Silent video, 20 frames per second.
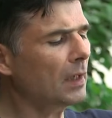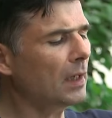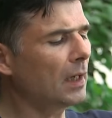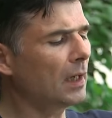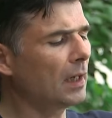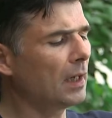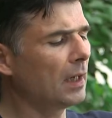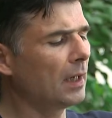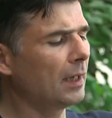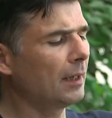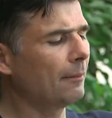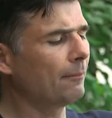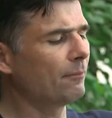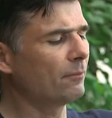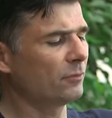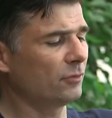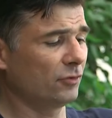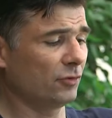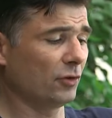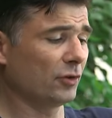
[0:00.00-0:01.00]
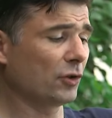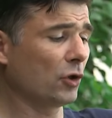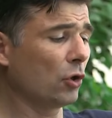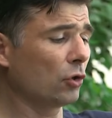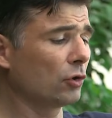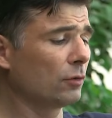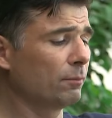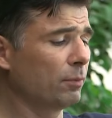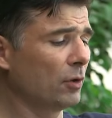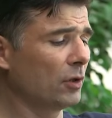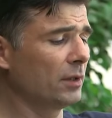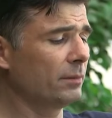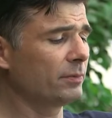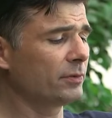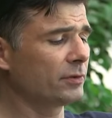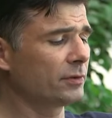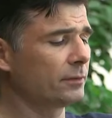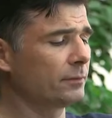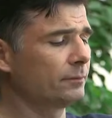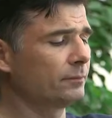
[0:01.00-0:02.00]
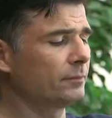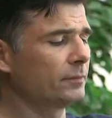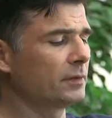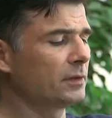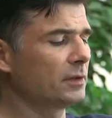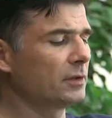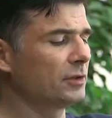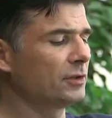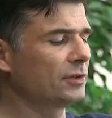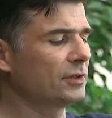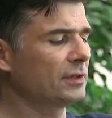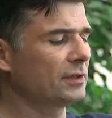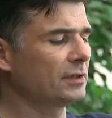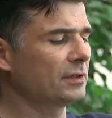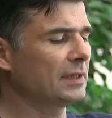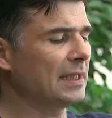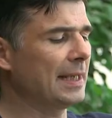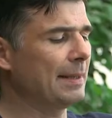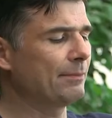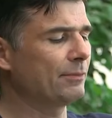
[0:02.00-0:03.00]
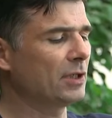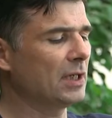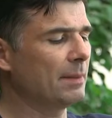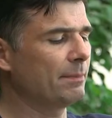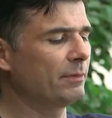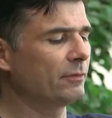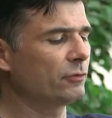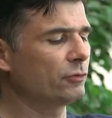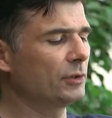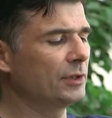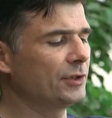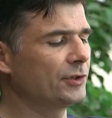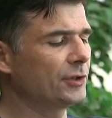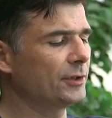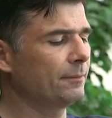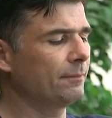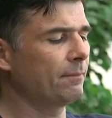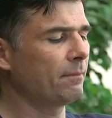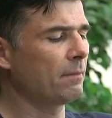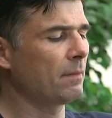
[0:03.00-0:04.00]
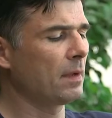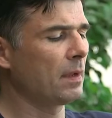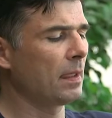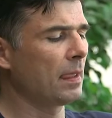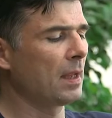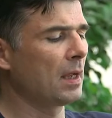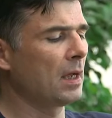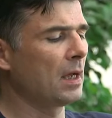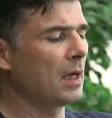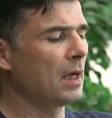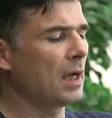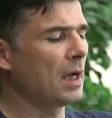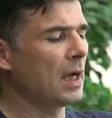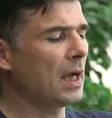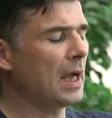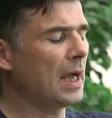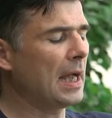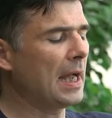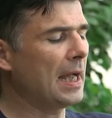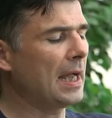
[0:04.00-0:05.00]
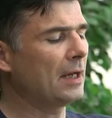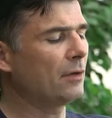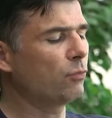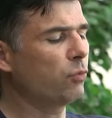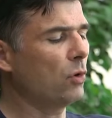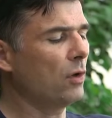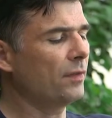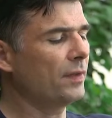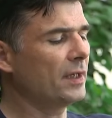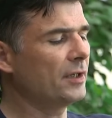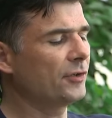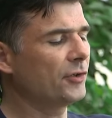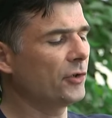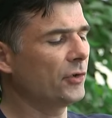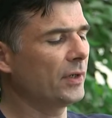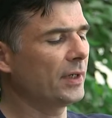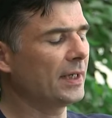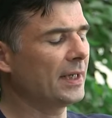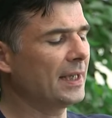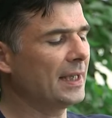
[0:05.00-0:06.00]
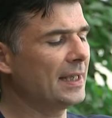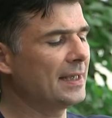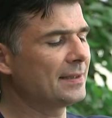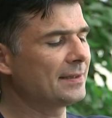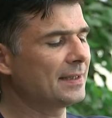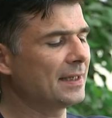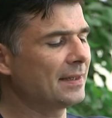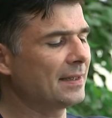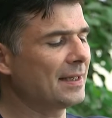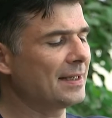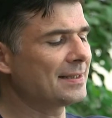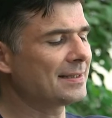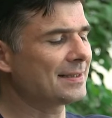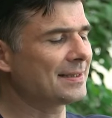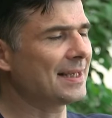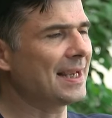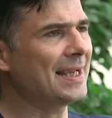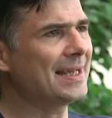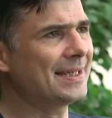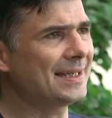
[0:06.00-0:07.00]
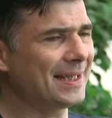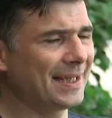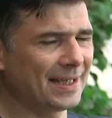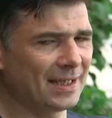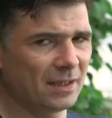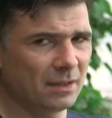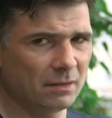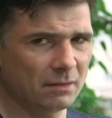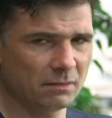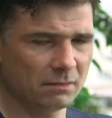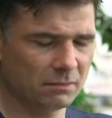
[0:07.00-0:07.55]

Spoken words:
so coral polyps, same type of creature. And what they're doing is that they're taking